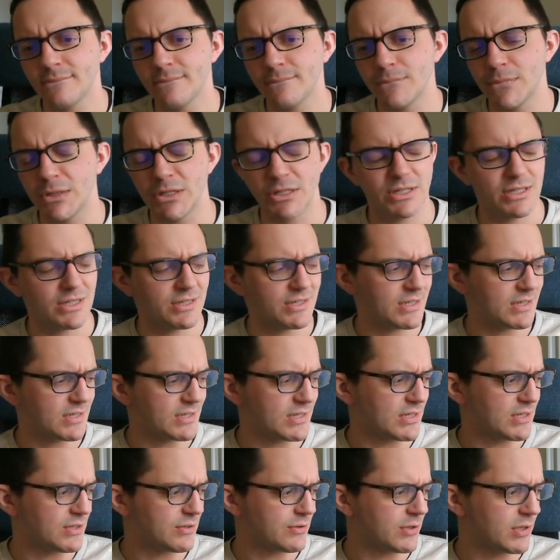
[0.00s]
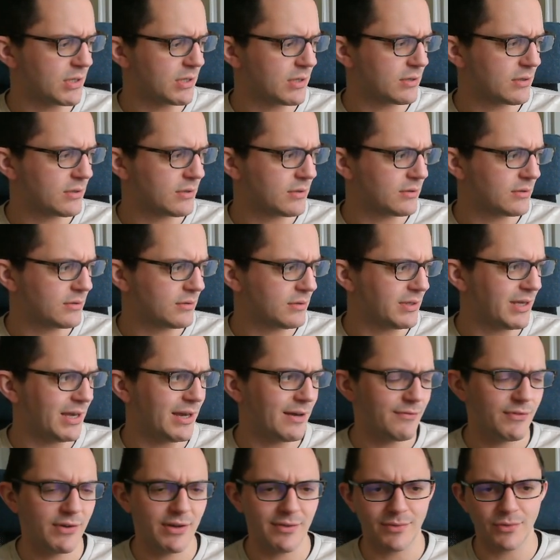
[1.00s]
Which does exist, right? Yeah,
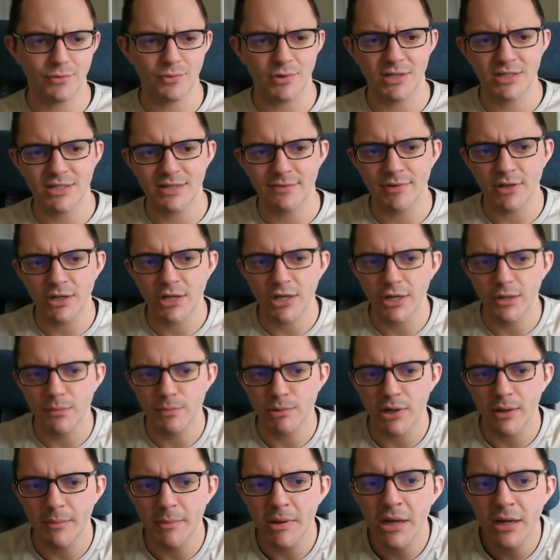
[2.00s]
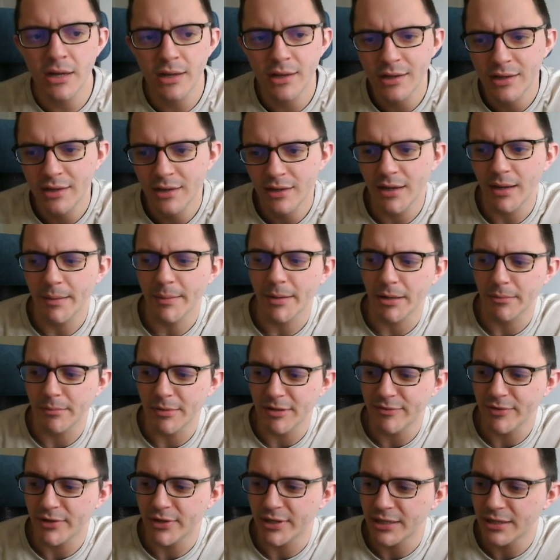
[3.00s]
5 and 27 are co-prime. I'm going to be
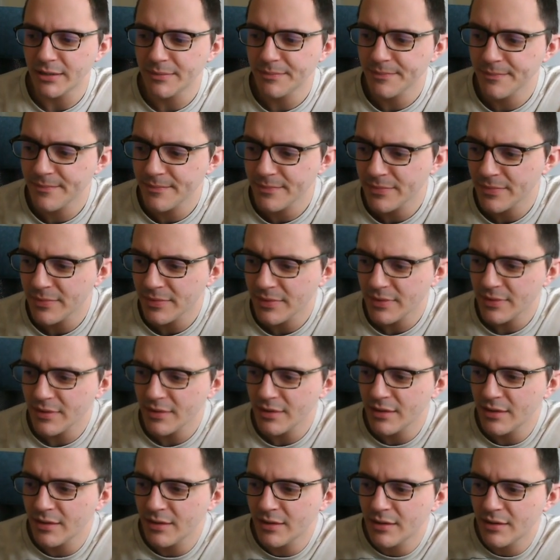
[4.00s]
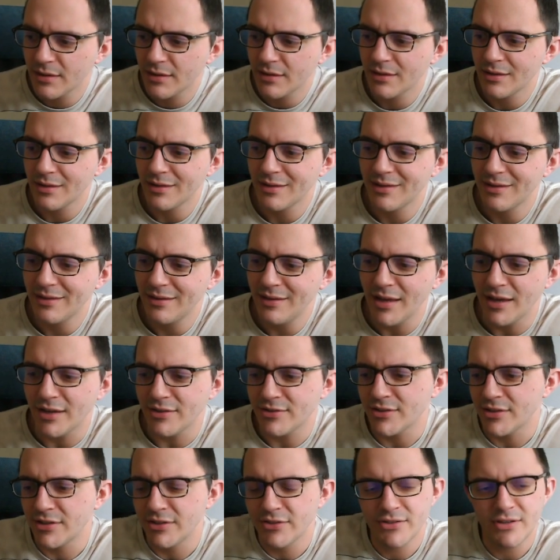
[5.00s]
fine. Yeah,
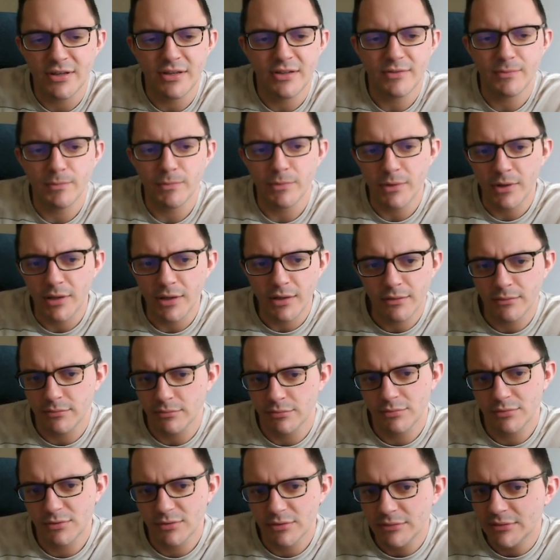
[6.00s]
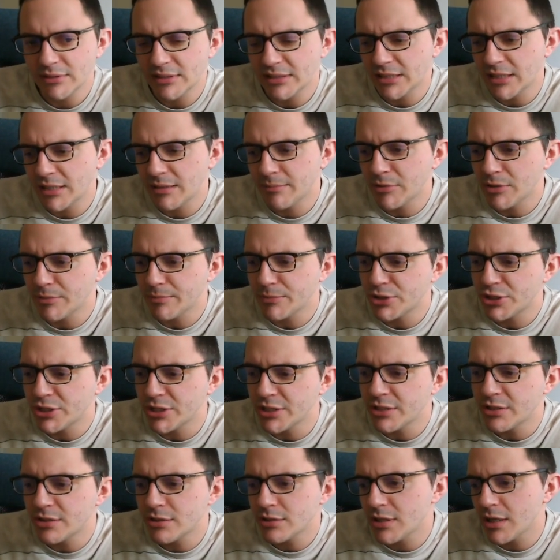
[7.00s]
something sensible like
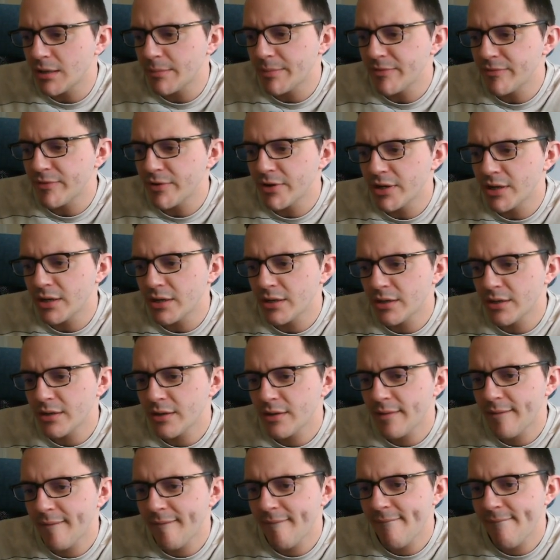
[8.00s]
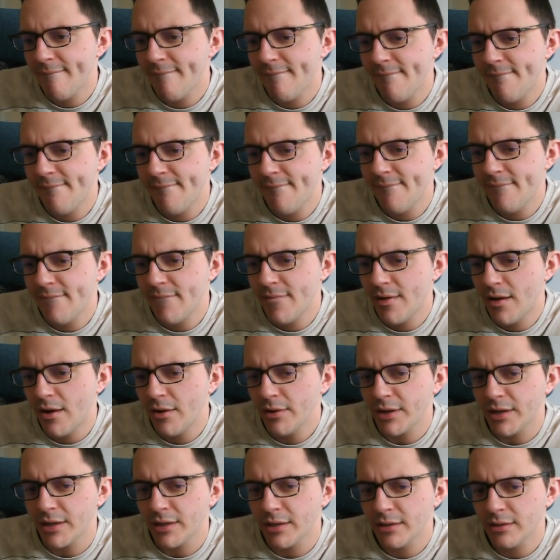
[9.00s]
machines, that'll be fine.
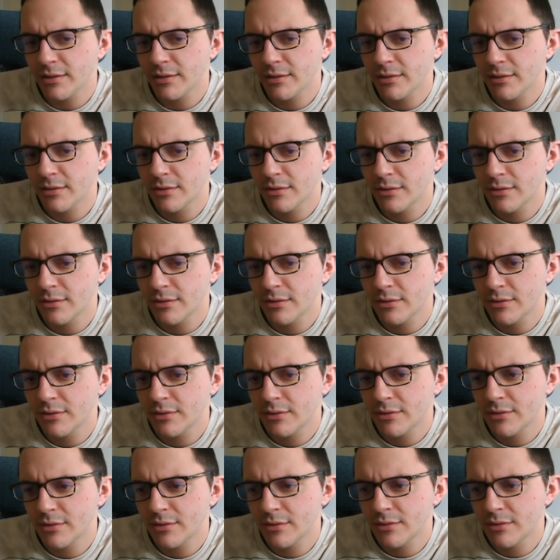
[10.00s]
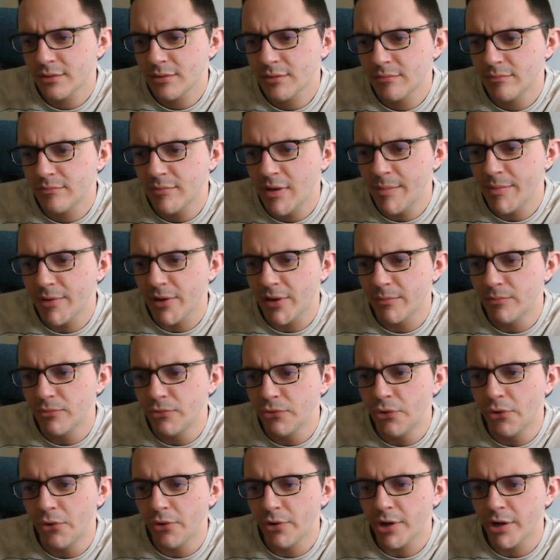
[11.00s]
Okay. Maybe I'm
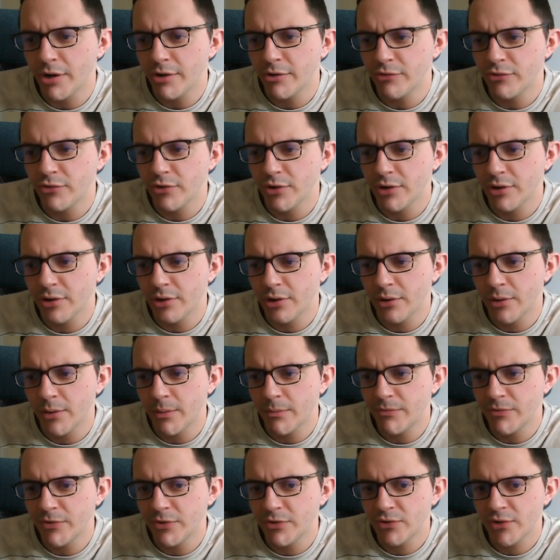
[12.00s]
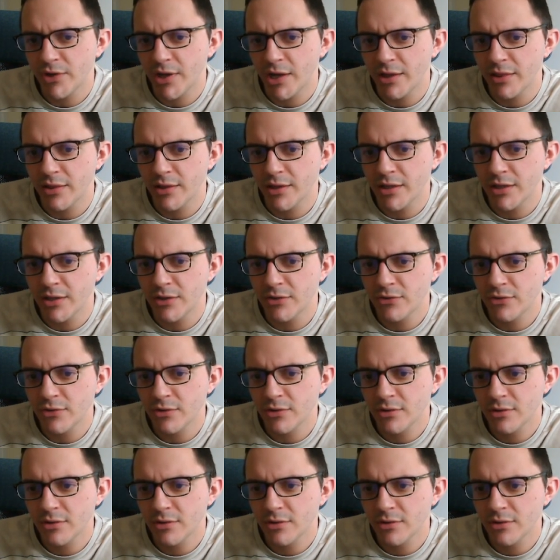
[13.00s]
not going to obfuscate these.